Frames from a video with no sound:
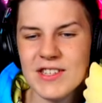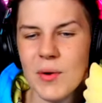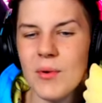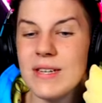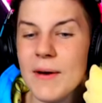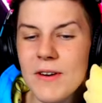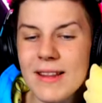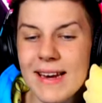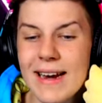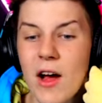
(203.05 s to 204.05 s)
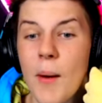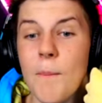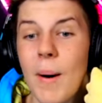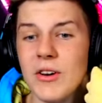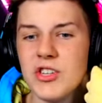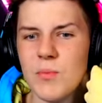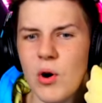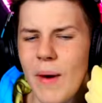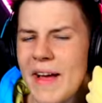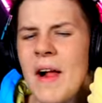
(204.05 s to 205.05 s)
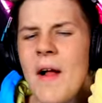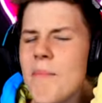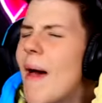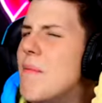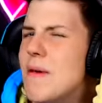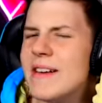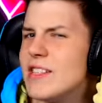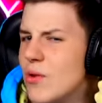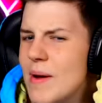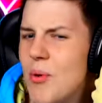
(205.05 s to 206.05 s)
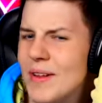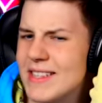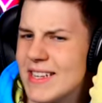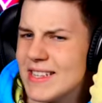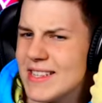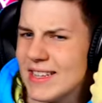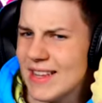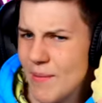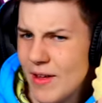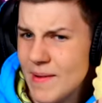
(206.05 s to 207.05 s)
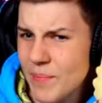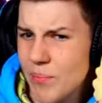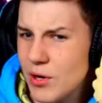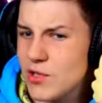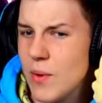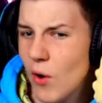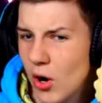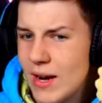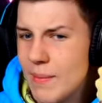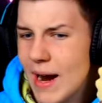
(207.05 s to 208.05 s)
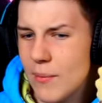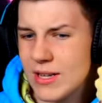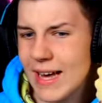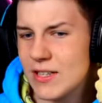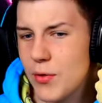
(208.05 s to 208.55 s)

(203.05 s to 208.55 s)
So we'll definitely need a bunch more. Wait, maybe is 3.6 the limit? Because we've only been able to get to